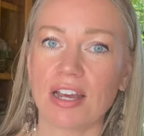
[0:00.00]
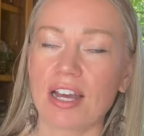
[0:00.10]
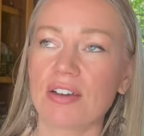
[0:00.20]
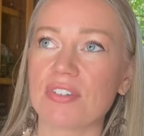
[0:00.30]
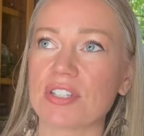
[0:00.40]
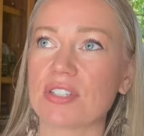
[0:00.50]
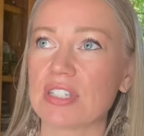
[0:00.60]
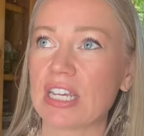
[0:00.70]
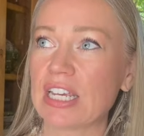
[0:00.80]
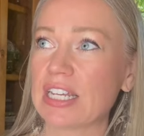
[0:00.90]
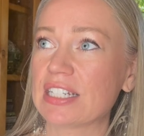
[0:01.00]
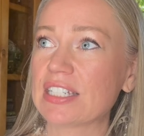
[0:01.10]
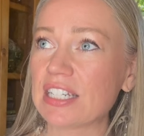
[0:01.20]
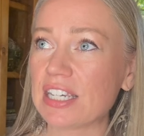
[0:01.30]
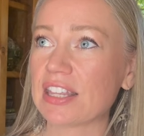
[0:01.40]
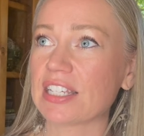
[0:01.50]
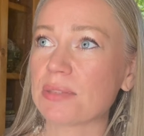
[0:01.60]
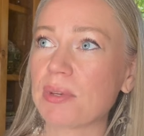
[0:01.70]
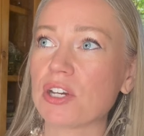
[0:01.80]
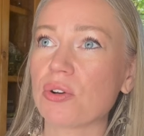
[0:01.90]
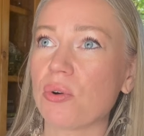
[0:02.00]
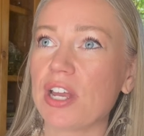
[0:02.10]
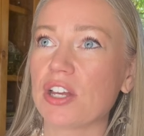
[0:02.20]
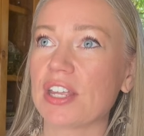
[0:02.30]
of distilling this pure oil.